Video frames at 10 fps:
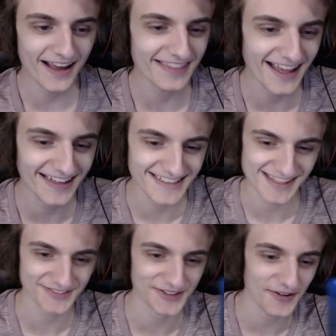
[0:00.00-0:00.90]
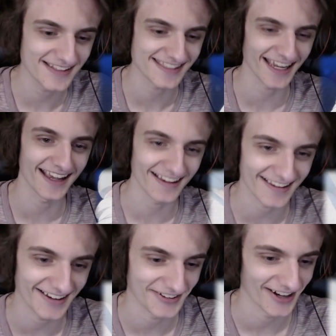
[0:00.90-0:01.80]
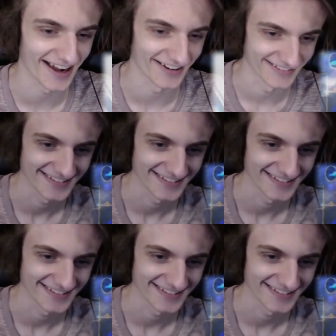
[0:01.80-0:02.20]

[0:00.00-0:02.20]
they just throwing Sayaka around.